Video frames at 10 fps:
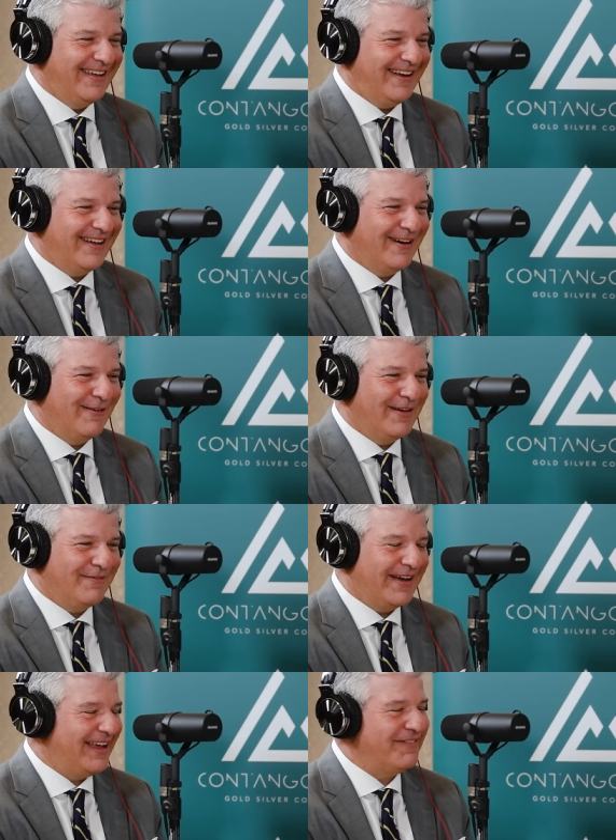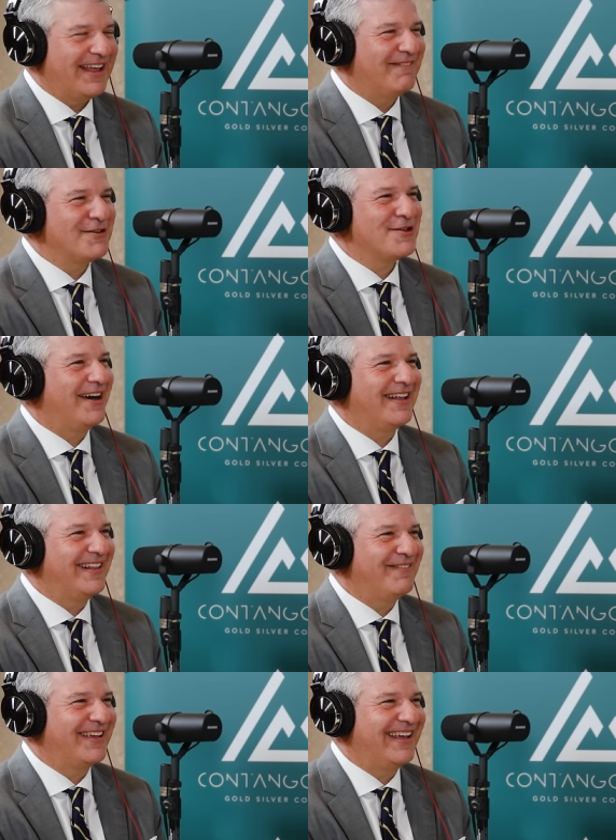you know, if I even have a shot
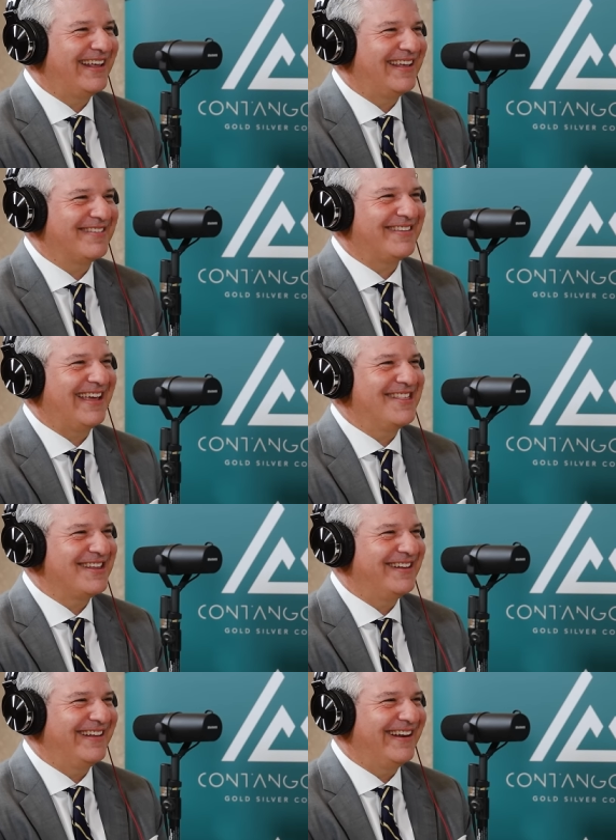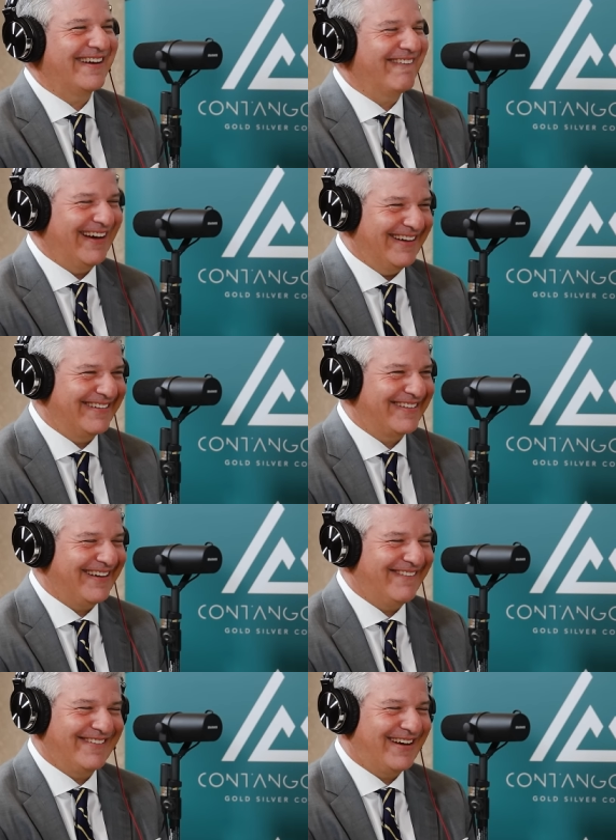at even getting his attention in a crowd.
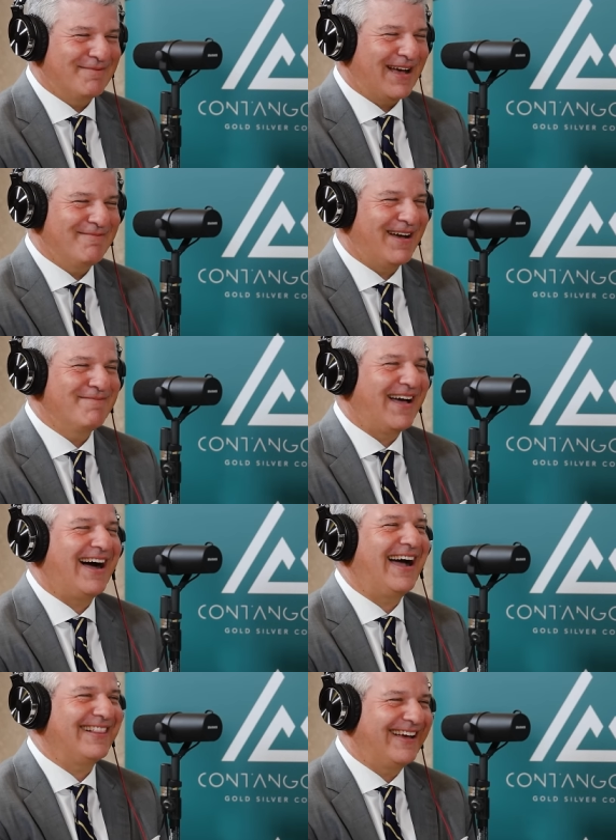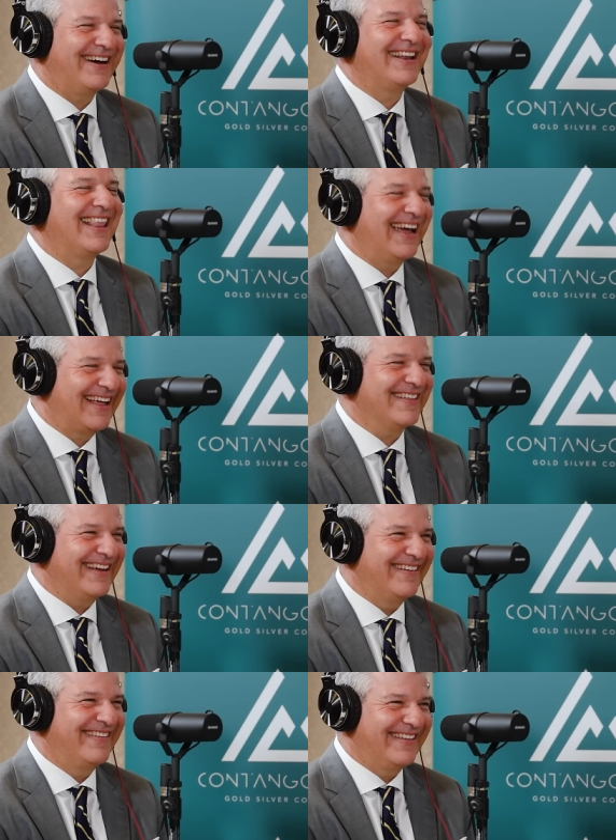So I'm highly
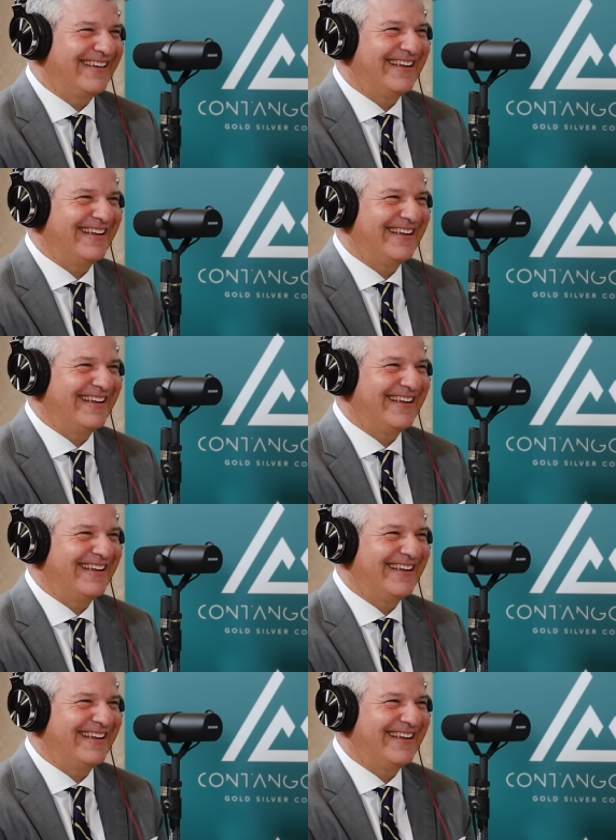unlikely to